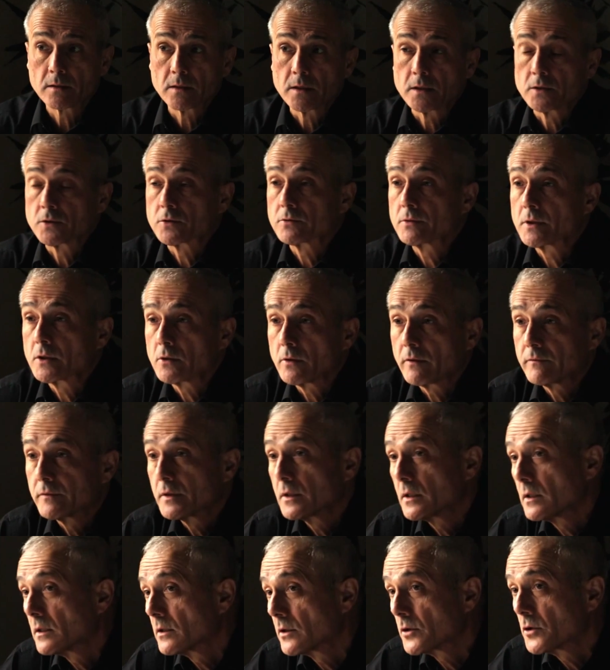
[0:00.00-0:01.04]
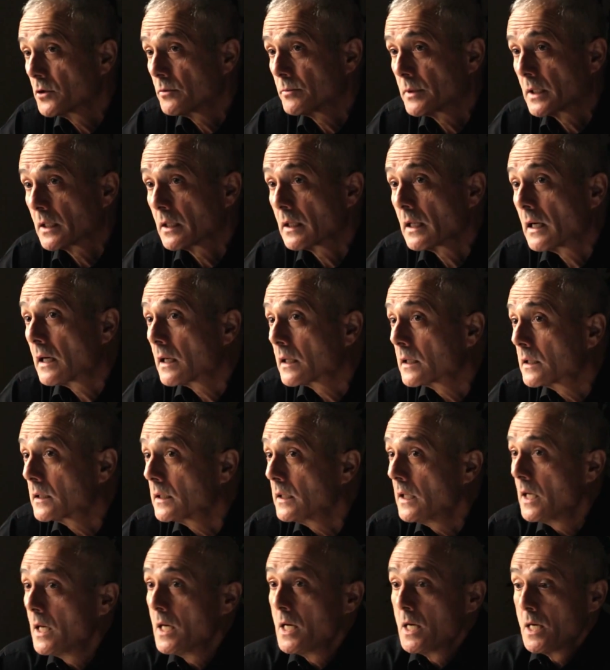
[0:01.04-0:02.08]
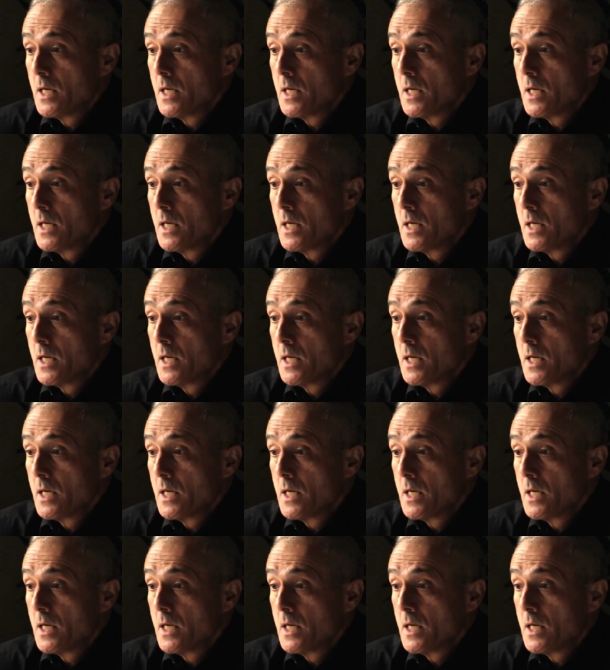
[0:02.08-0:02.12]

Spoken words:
the tree of the human lung,